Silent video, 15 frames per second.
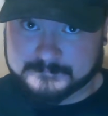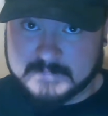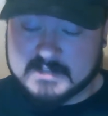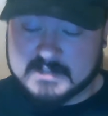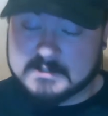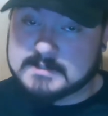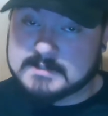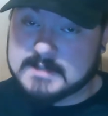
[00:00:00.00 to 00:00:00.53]

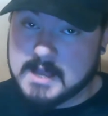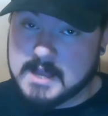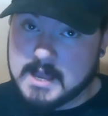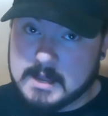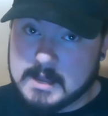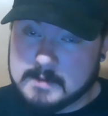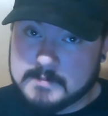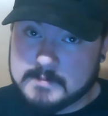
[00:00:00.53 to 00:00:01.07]

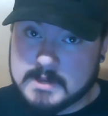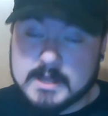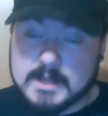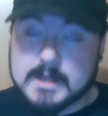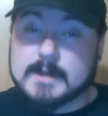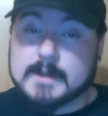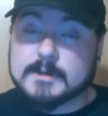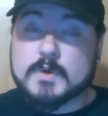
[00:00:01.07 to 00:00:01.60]
Some
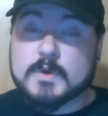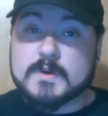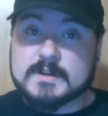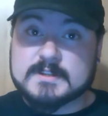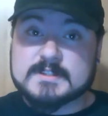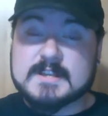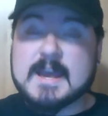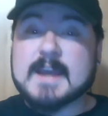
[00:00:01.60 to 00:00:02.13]
do
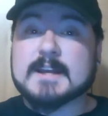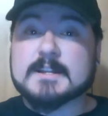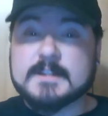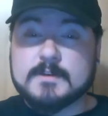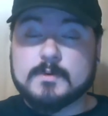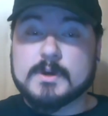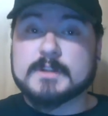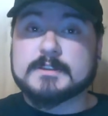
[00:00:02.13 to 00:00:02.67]
exactly
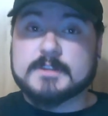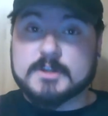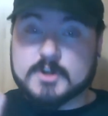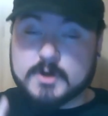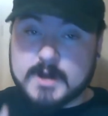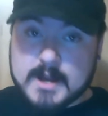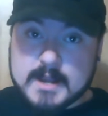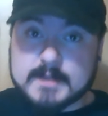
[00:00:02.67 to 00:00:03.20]
what the
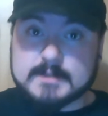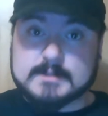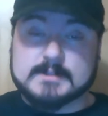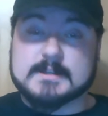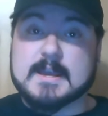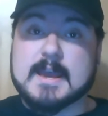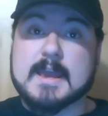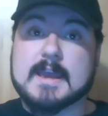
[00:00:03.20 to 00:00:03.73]
critics
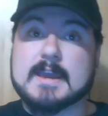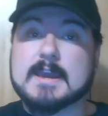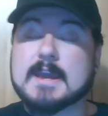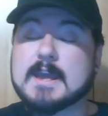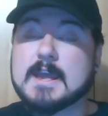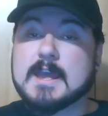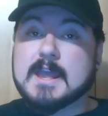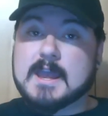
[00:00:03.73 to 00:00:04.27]
say
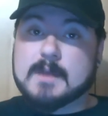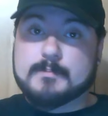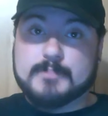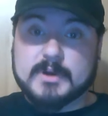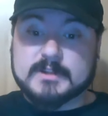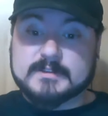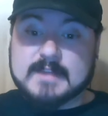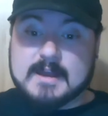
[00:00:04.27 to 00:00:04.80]
and
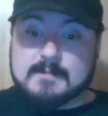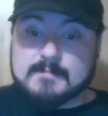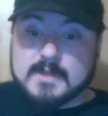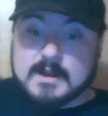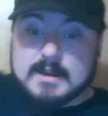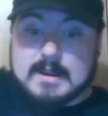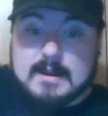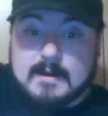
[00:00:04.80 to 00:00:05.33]
put that
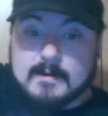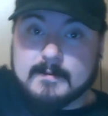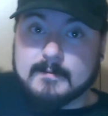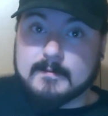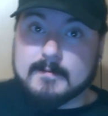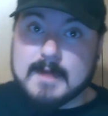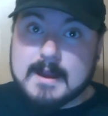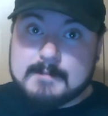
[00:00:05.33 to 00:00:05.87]
money
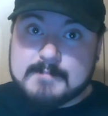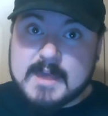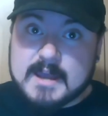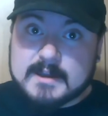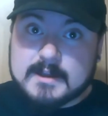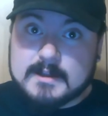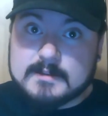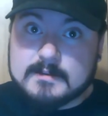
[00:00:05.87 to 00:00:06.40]
right
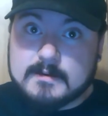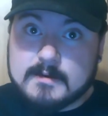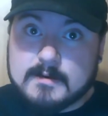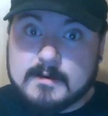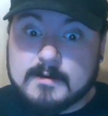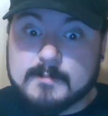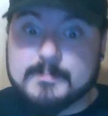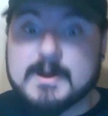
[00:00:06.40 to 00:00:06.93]
back in their
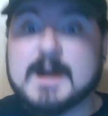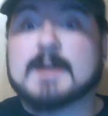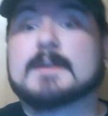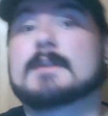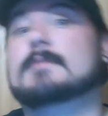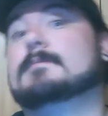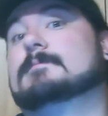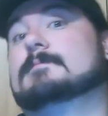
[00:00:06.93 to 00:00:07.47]
own
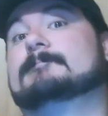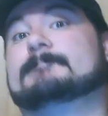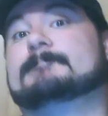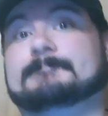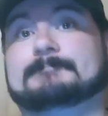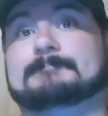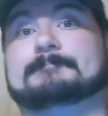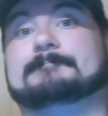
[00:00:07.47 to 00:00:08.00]
pocket.
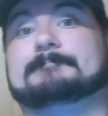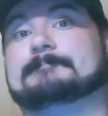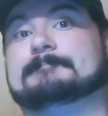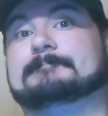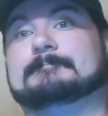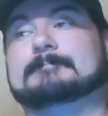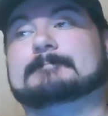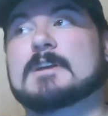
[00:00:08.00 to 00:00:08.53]

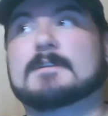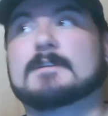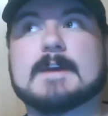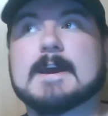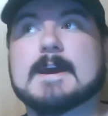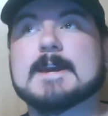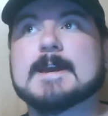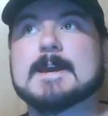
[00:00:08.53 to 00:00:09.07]

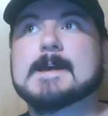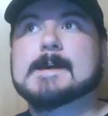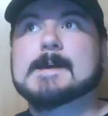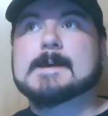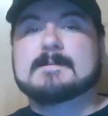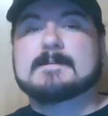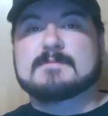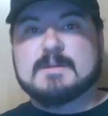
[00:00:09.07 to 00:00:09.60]
Okay?
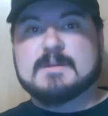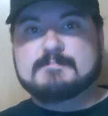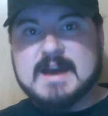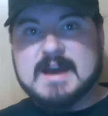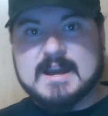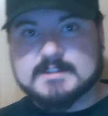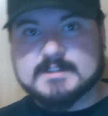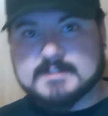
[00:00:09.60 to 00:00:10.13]
They
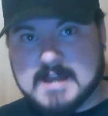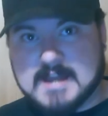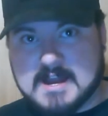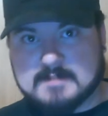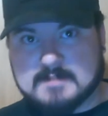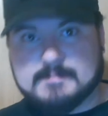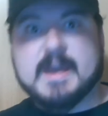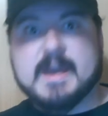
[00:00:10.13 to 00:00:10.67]
buy
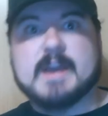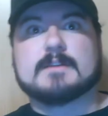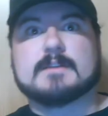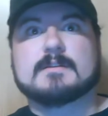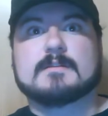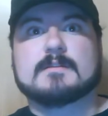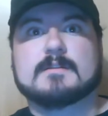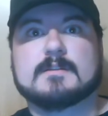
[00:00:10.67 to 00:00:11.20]
stock back.
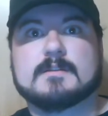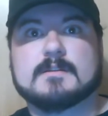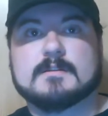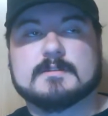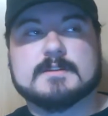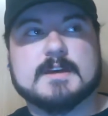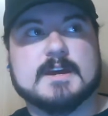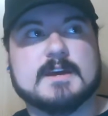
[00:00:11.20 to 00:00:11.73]

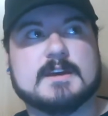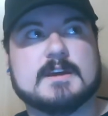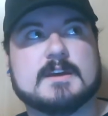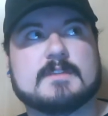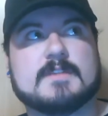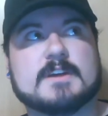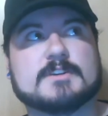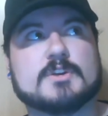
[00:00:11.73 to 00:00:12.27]
Okay?
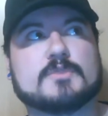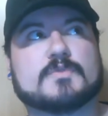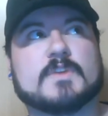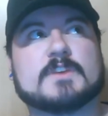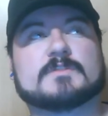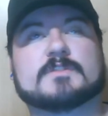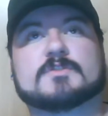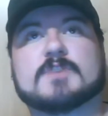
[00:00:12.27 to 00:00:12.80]
They do
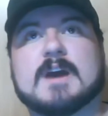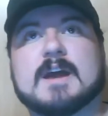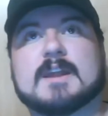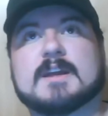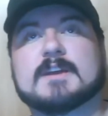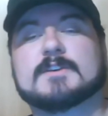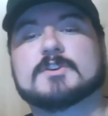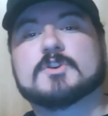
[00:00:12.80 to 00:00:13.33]
things to try
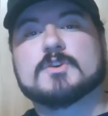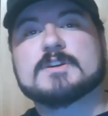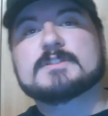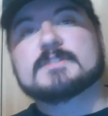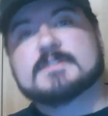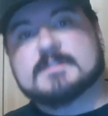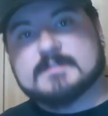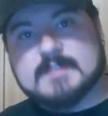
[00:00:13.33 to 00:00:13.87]
to
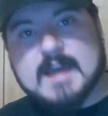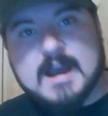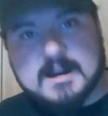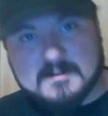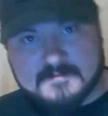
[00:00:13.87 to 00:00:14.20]
increase stock